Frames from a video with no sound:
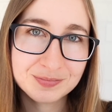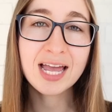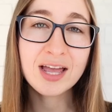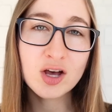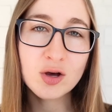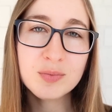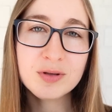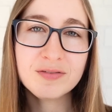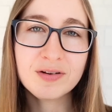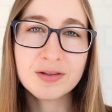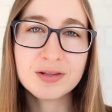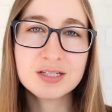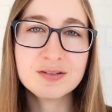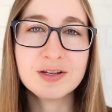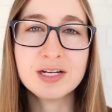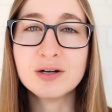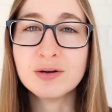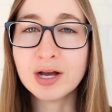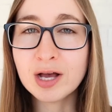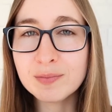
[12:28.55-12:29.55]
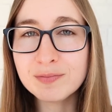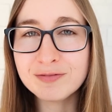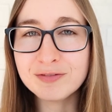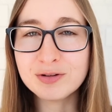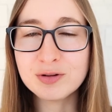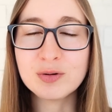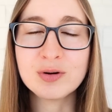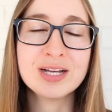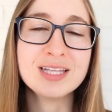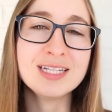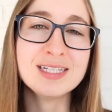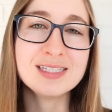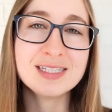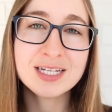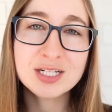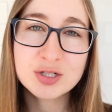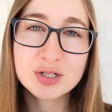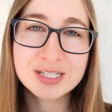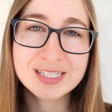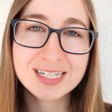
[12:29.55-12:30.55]
I hope you found this video helpful or at least
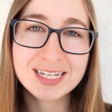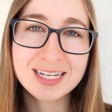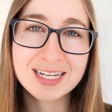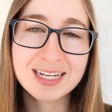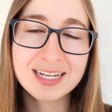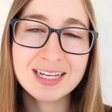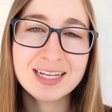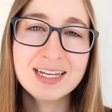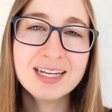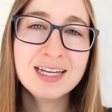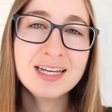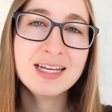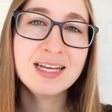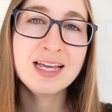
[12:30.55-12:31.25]
interesting.